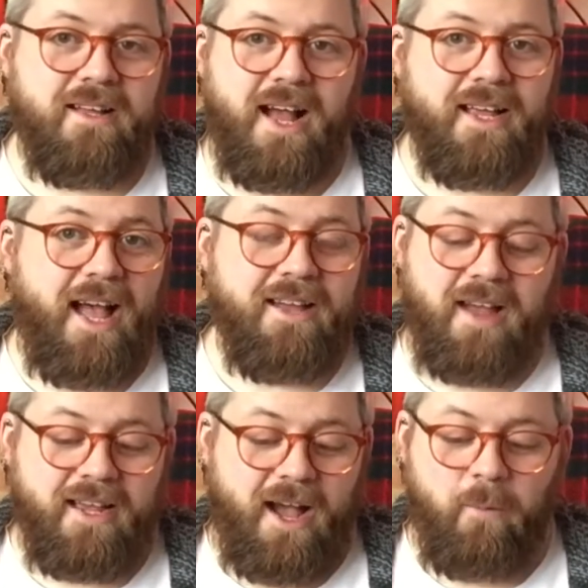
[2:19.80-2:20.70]
I, I,
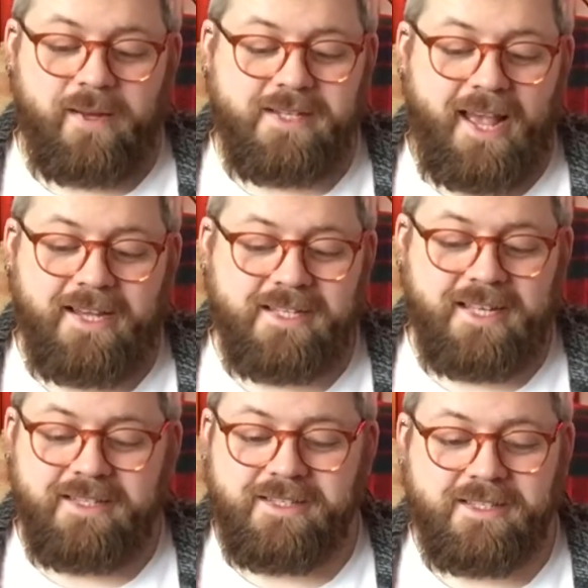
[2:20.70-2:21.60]
I can't wait to get to
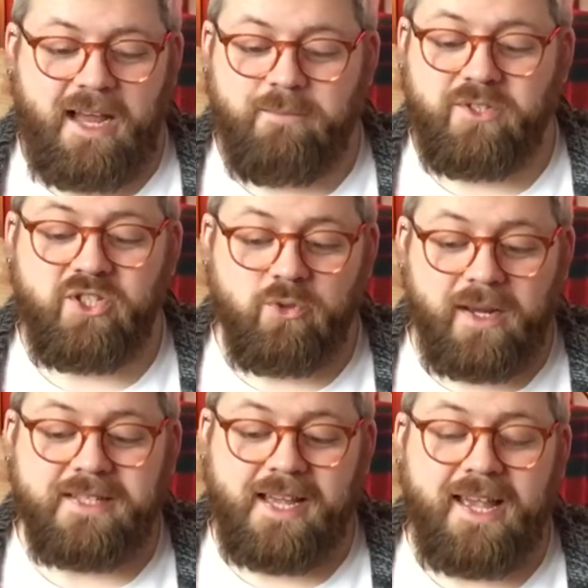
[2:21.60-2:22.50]
this. I'm so
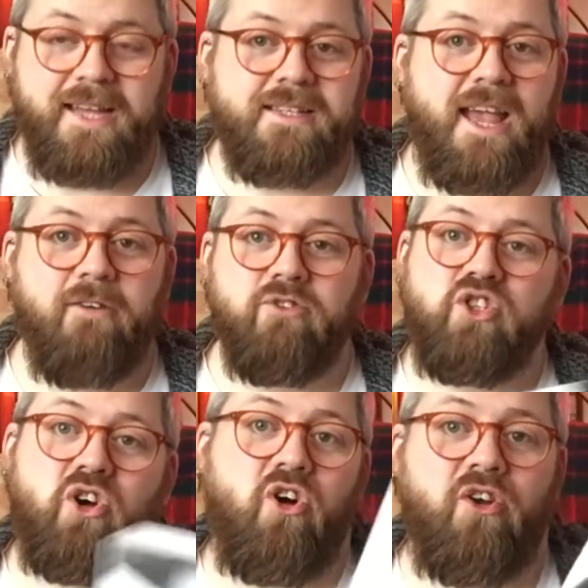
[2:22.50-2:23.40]
excited. Elton
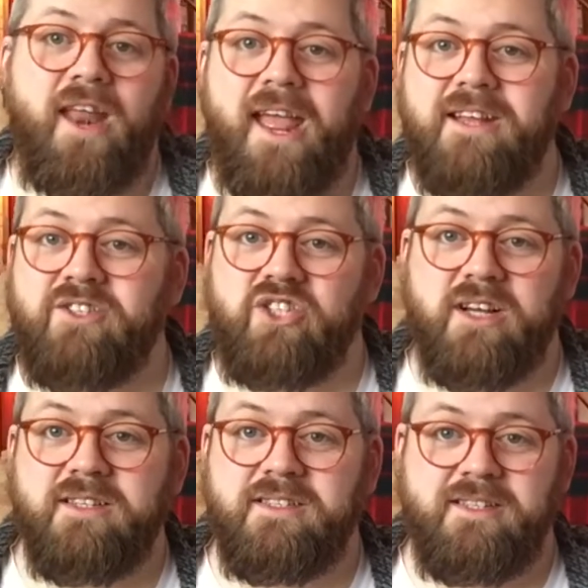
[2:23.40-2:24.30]
John is
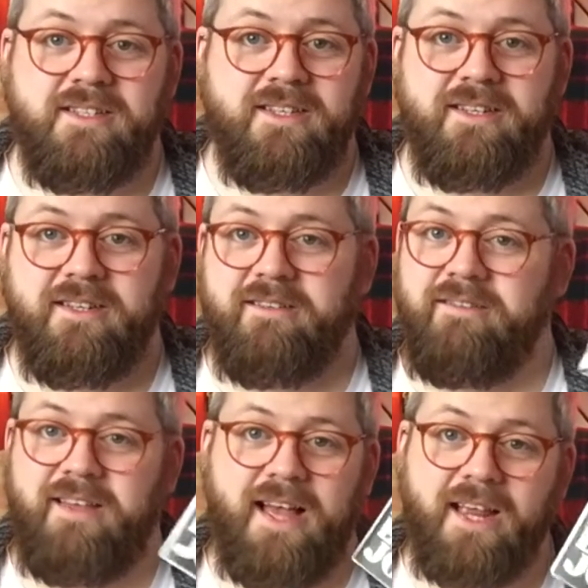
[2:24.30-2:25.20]
just
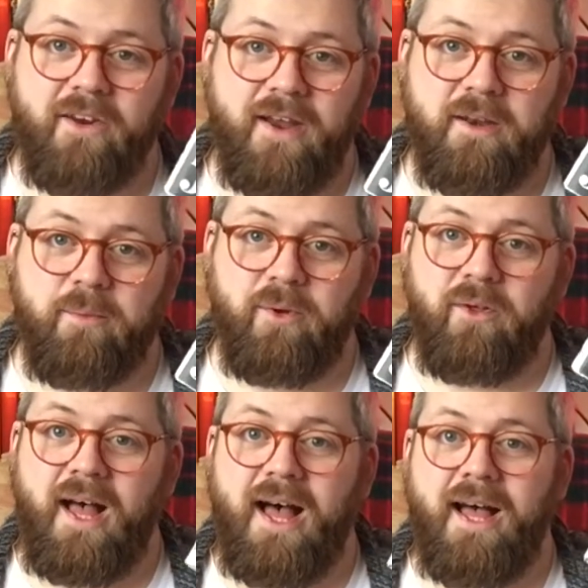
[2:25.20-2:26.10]

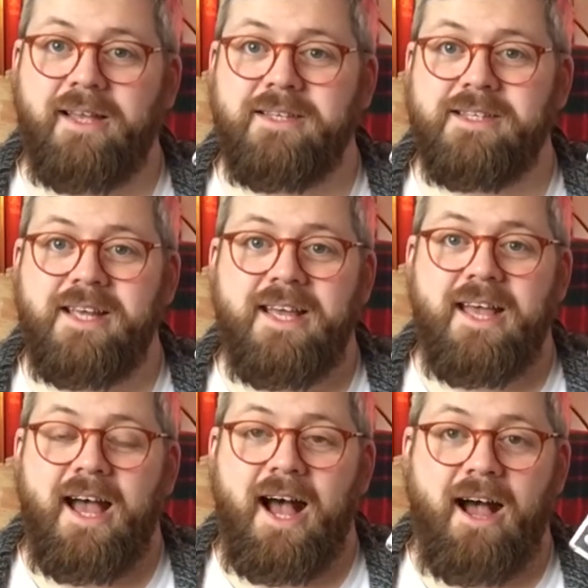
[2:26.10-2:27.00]
incredible, and
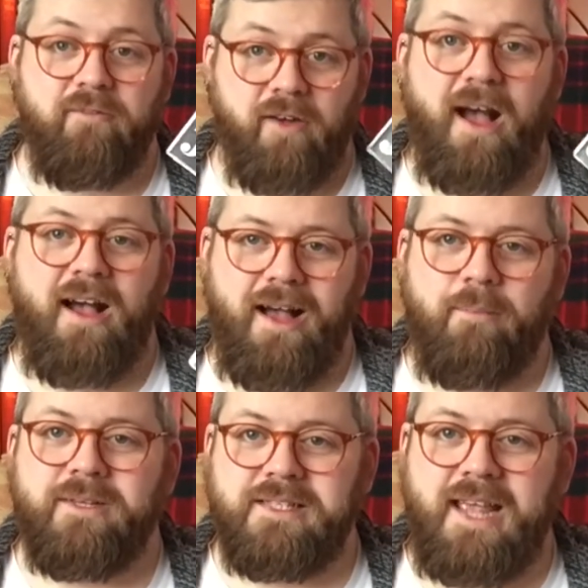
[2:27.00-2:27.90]
I've I
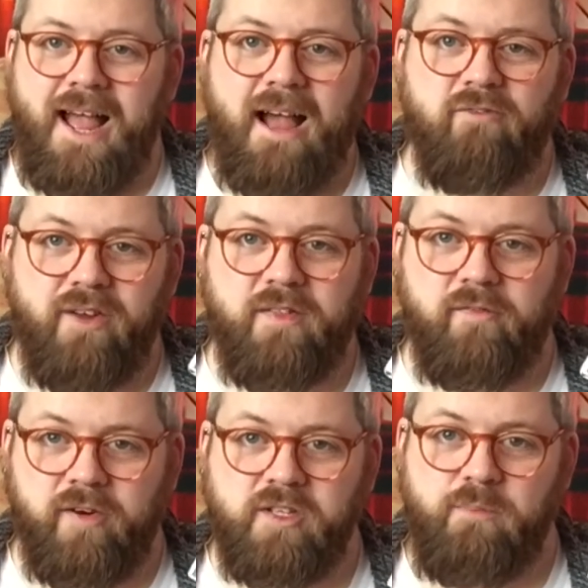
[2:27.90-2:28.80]
must say I have read the
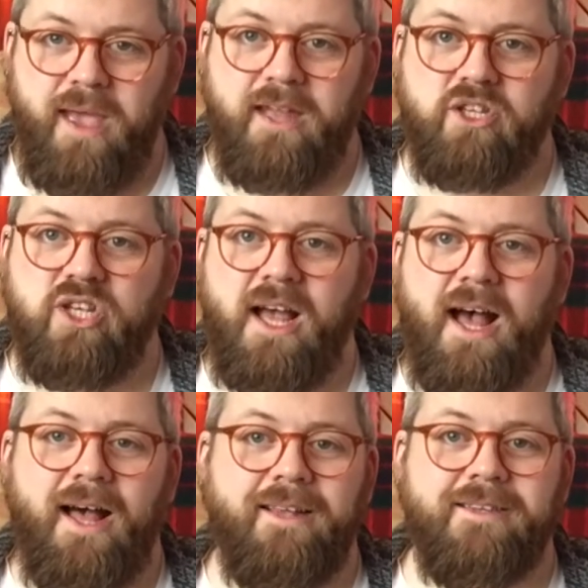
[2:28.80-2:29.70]
first page,
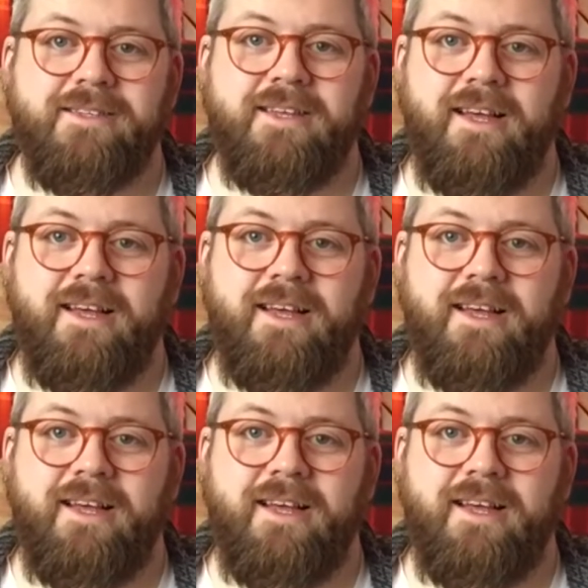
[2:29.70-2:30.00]
and